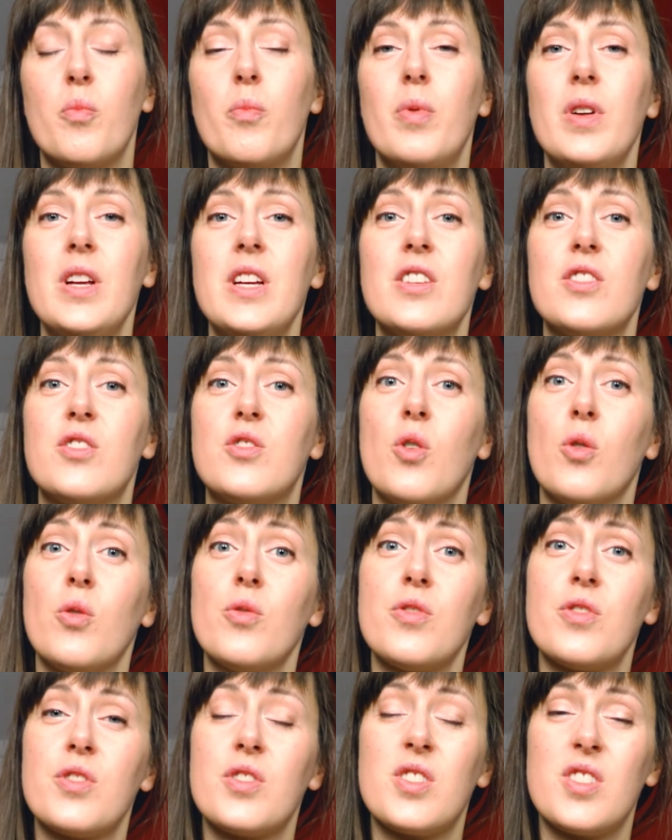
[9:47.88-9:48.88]
please
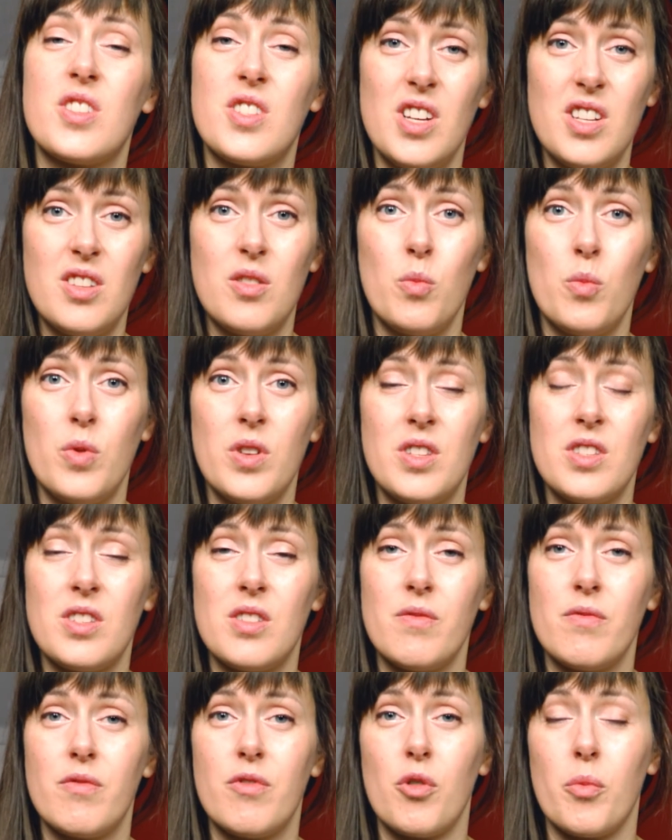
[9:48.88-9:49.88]
don't sit with
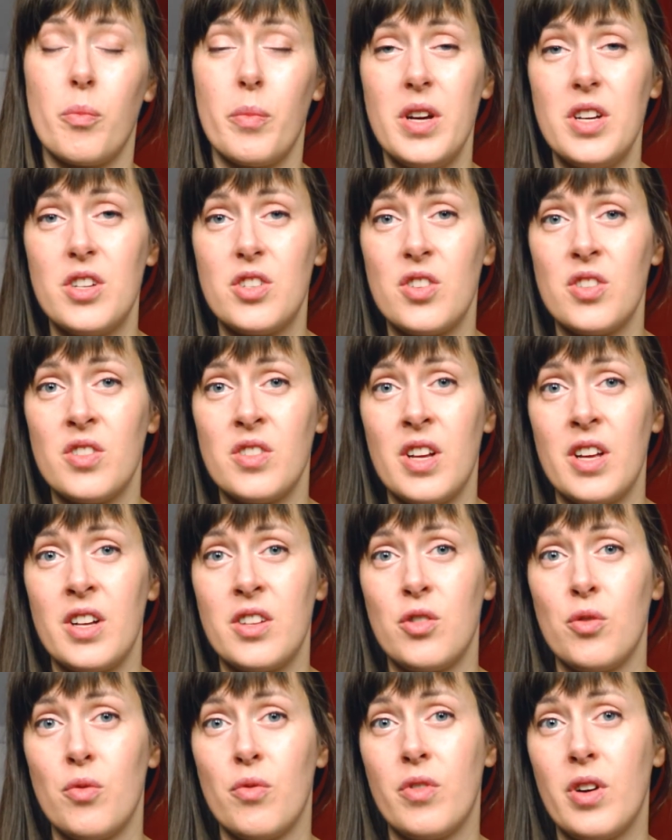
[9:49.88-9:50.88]
this information
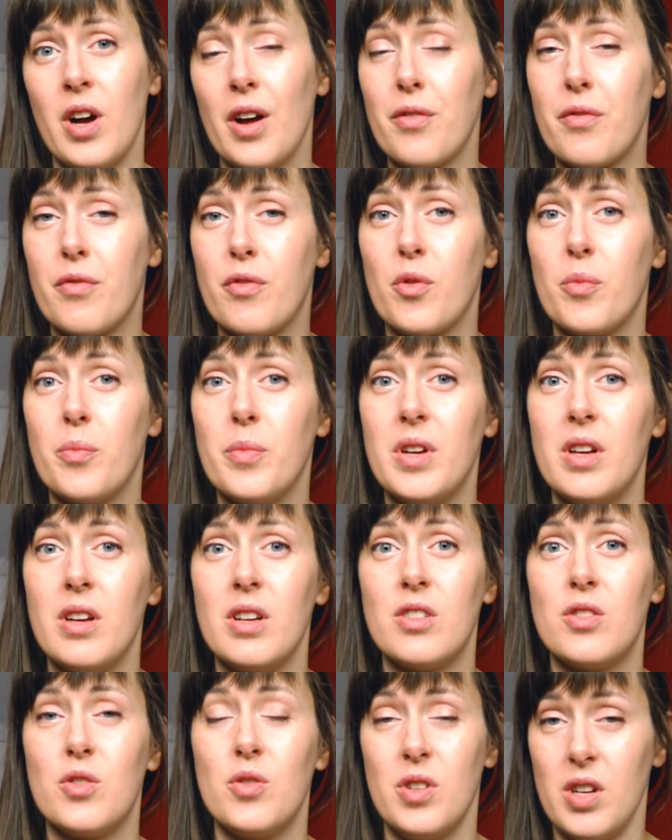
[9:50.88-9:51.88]
that you've got from
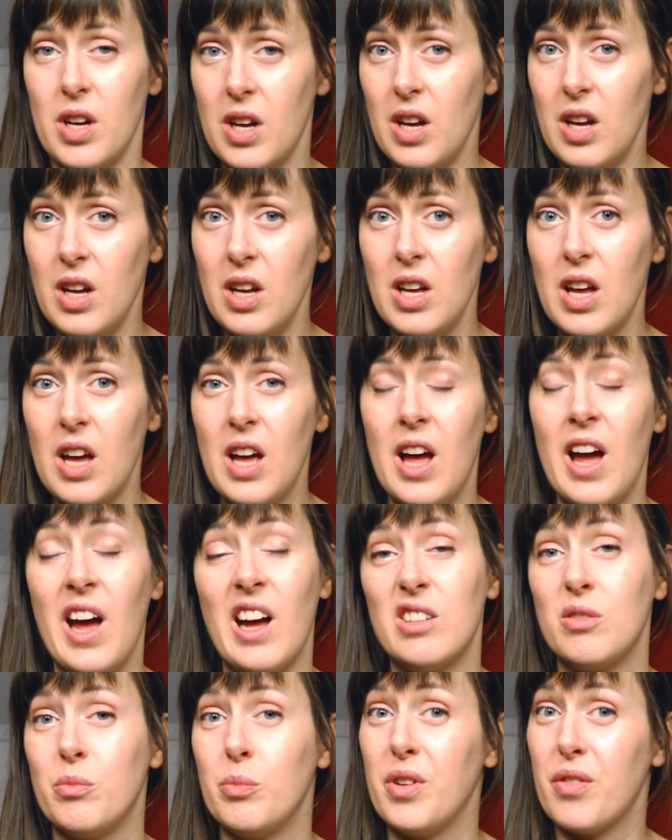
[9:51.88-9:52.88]
me today
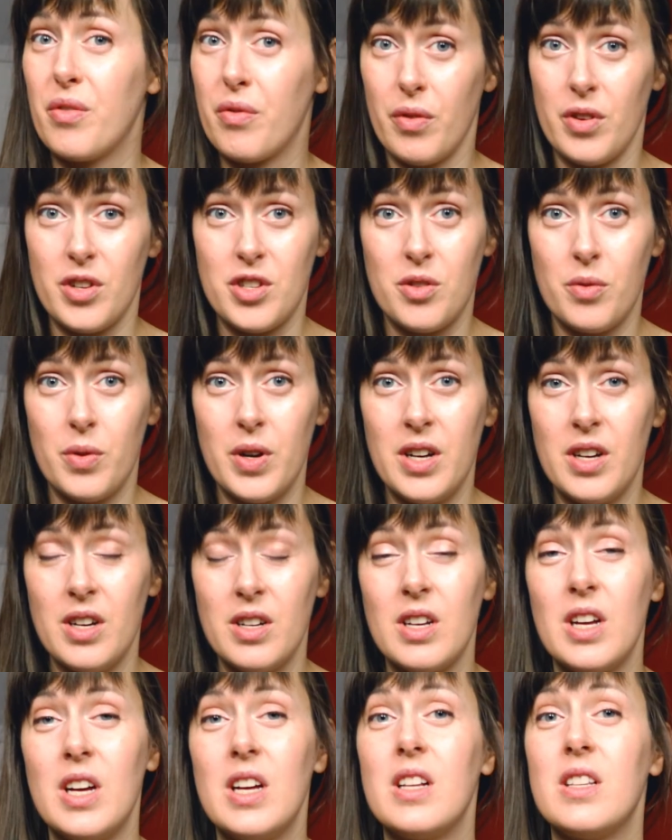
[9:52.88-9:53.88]
and be
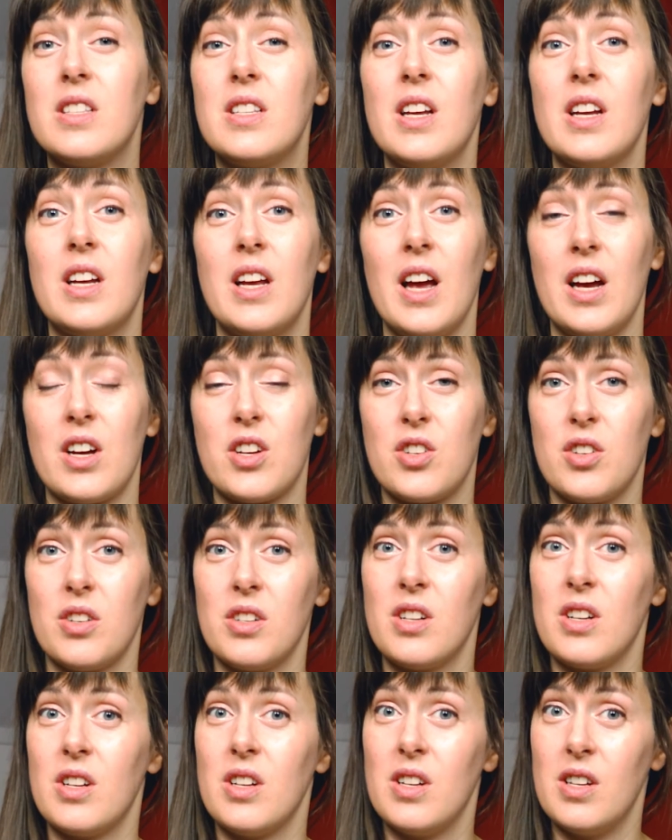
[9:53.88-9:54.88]
frustrated, take
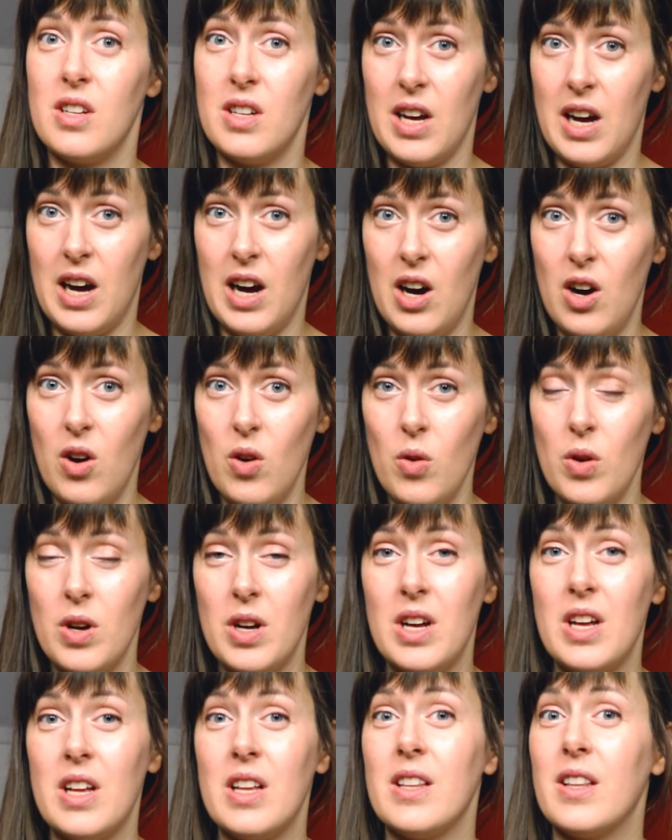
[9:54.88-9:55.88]
action now,
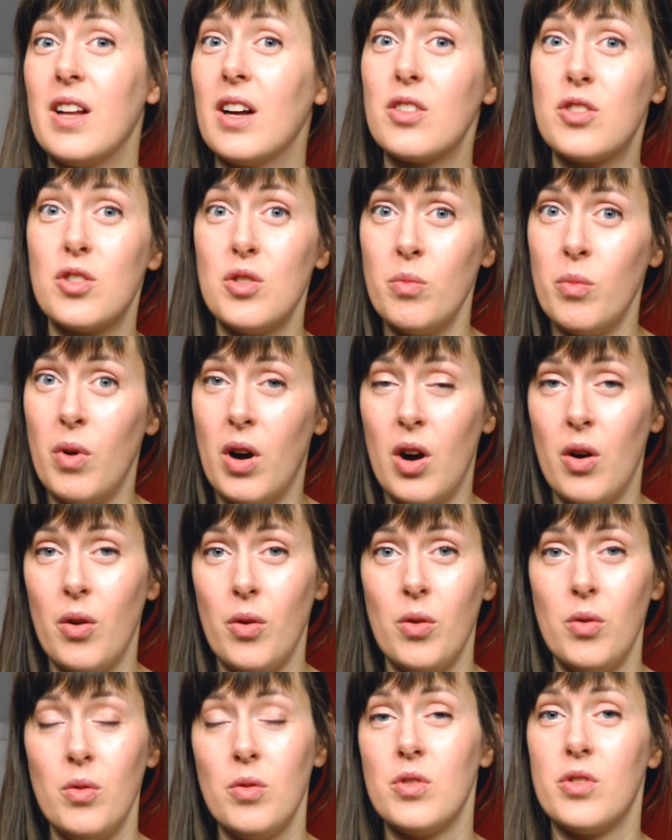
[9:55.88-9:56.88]
not
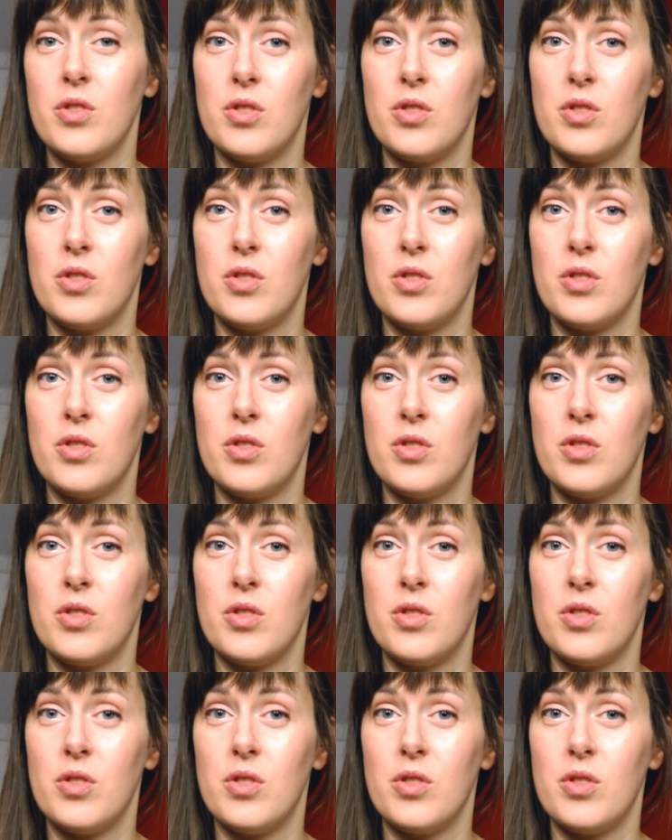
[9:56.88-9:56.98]
tomorrow,